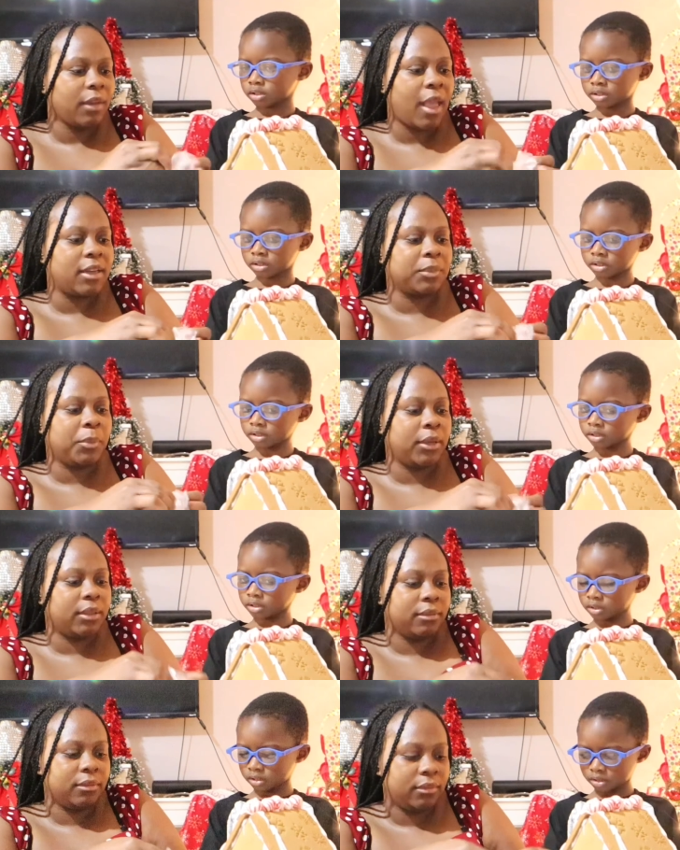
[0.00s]
Speaker 1: at this point.
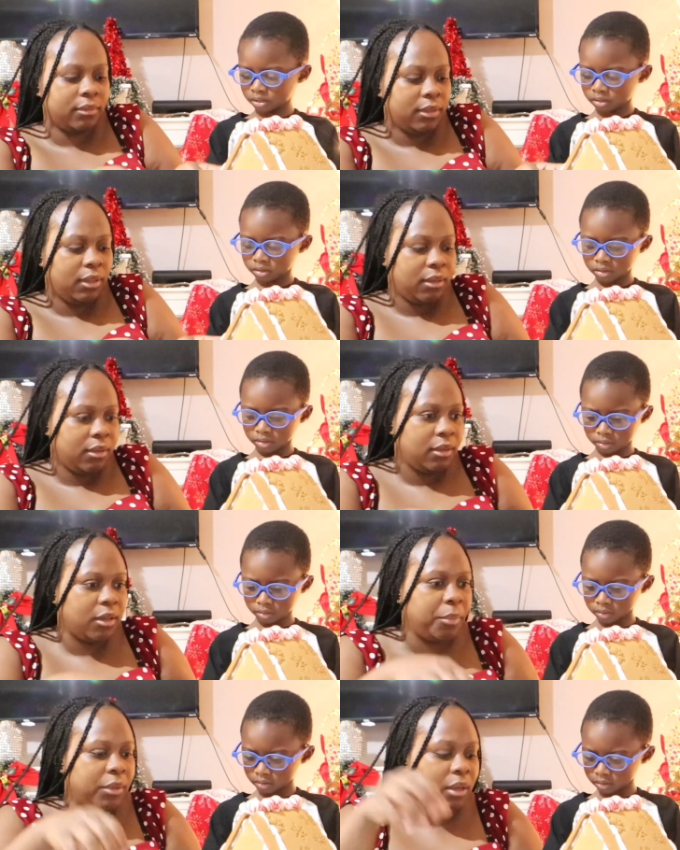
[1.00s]

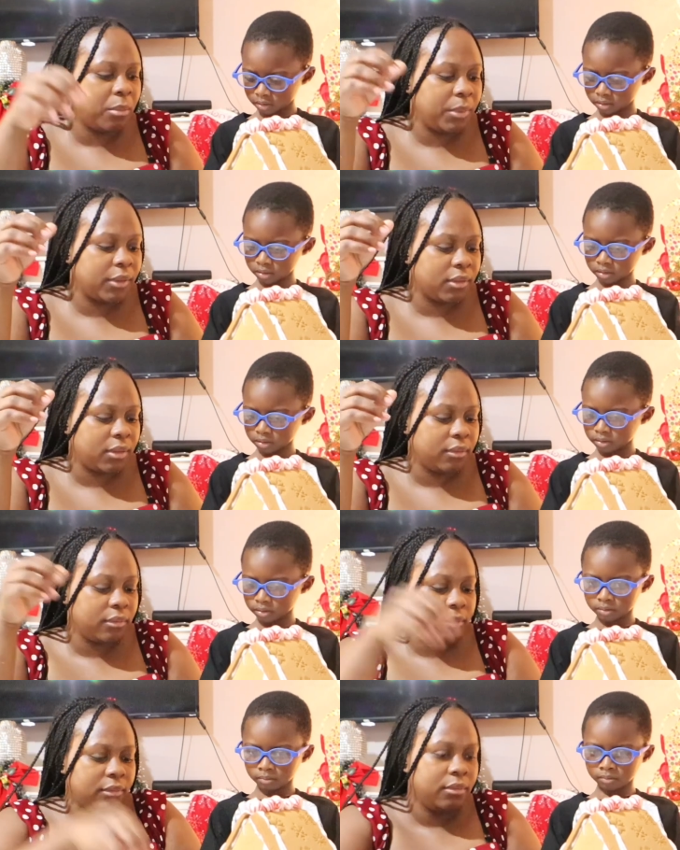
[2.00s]
Here, put the gummy bears on there.
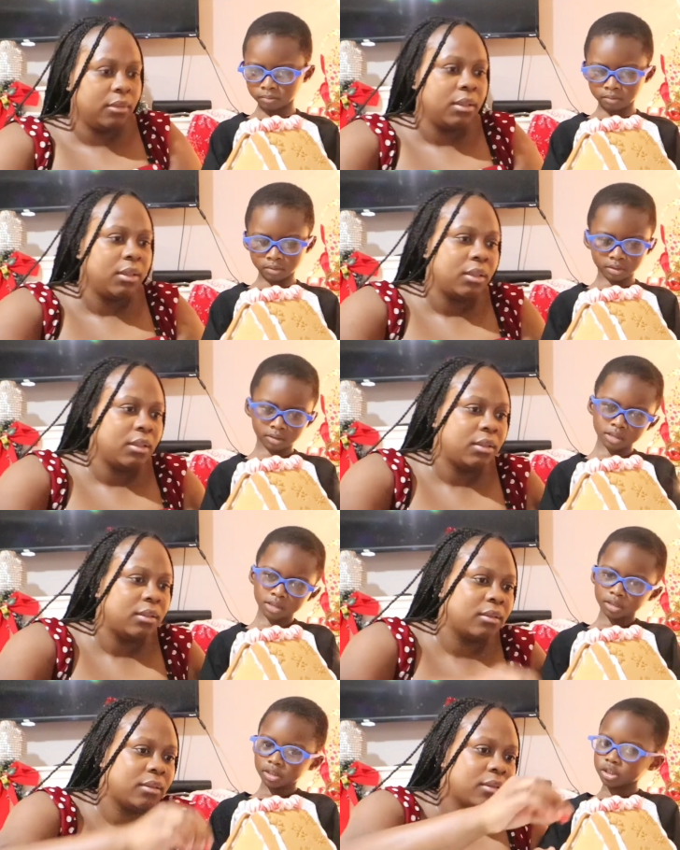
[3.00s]

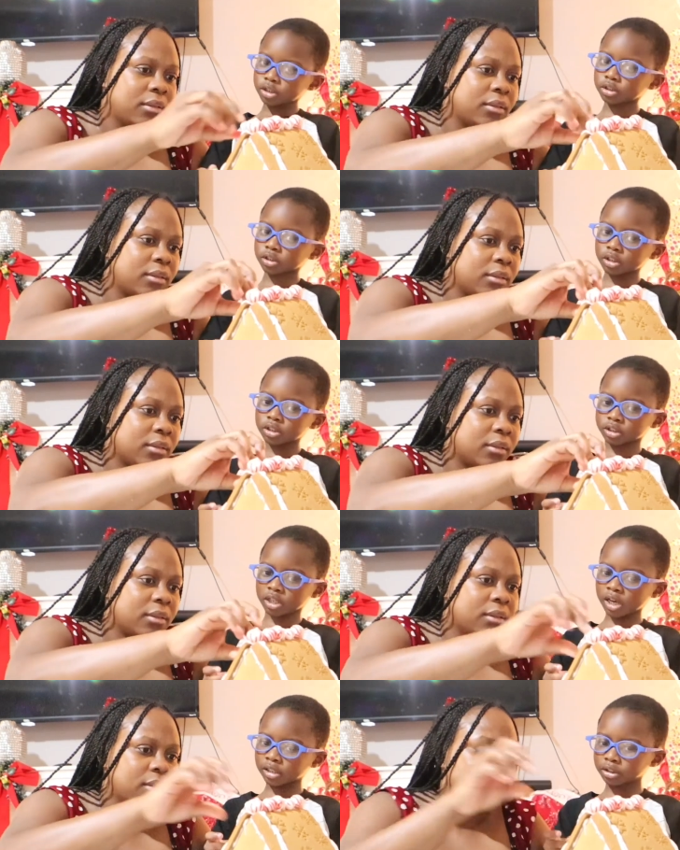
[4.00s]
Speaker 2: It's, it's
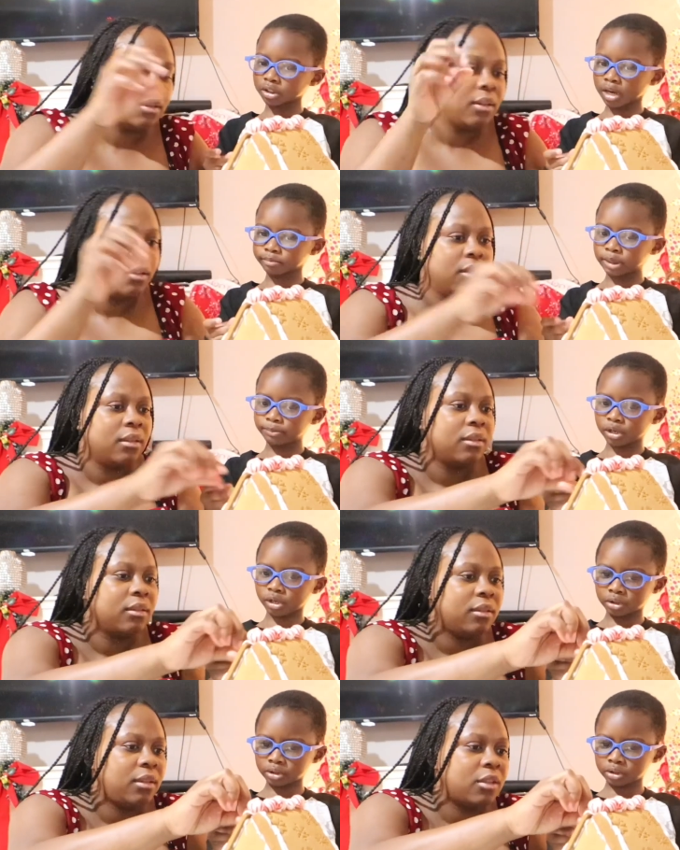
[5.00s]
candy gummy
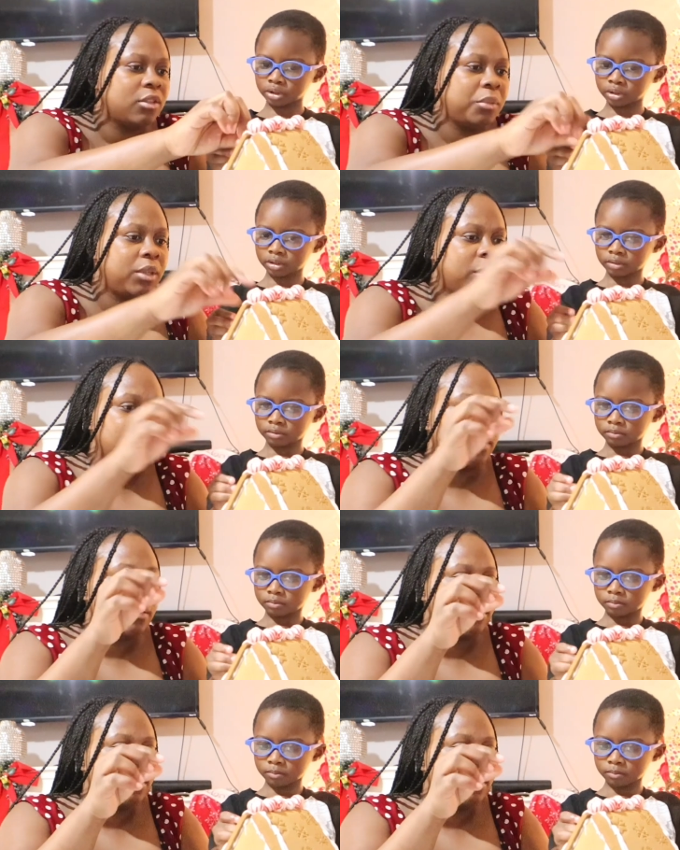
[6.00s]
bears.
Speaker 1: Yeah, just put them on there.